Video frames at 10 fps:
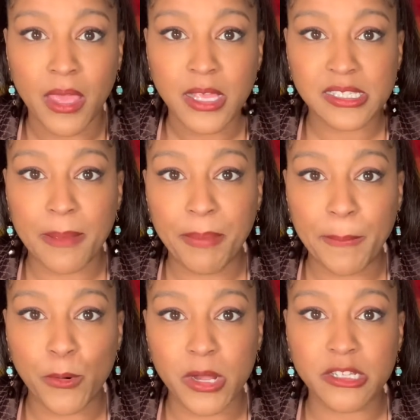Some
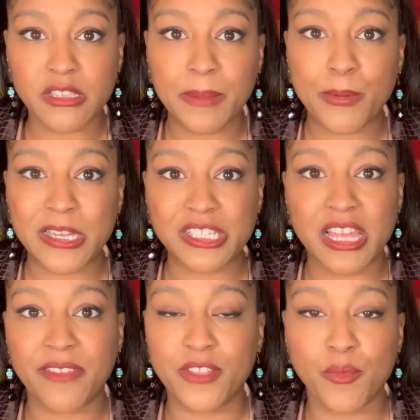people are under the impression that
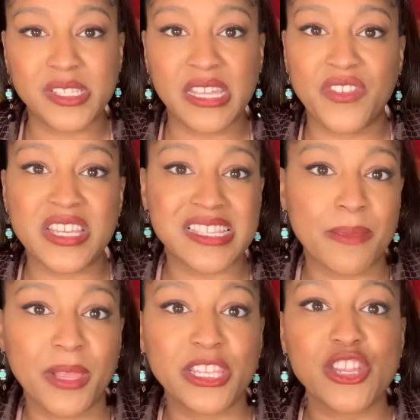if they're receiving
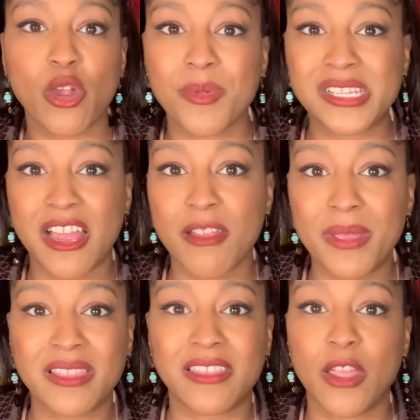disability or
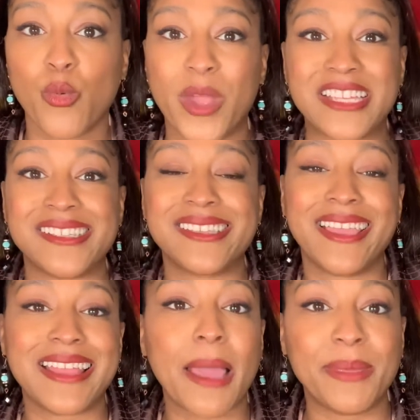retirement, that their wages
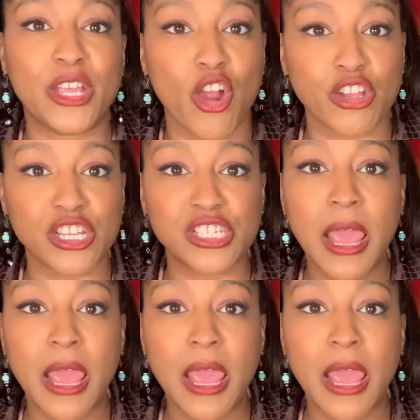cannot be garnished.